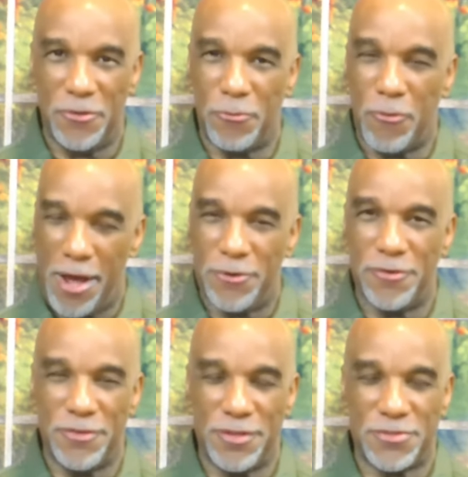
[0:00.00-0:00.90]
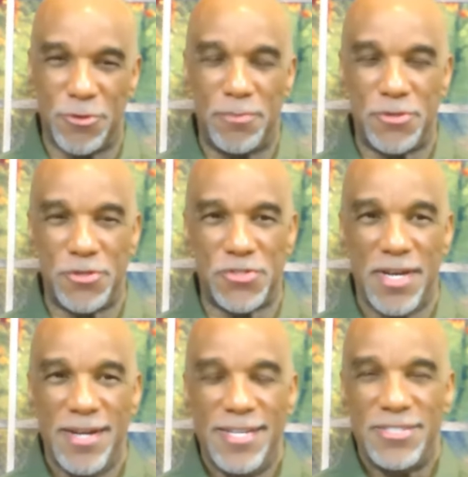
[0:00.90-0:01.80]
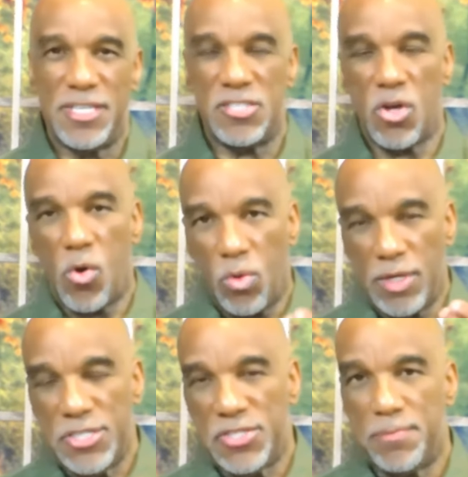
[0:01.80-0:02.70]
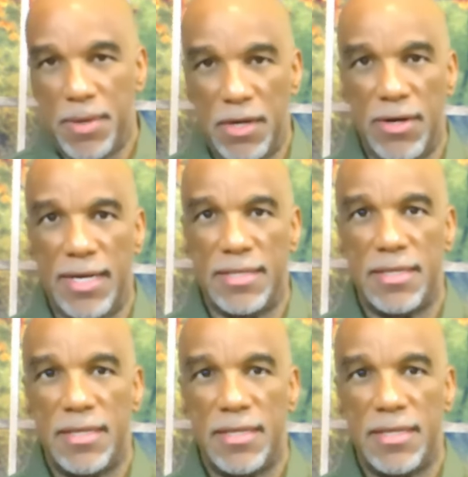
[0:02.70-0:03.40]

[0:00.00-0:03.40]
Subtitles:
writer of the scriptures says the Holy Spirit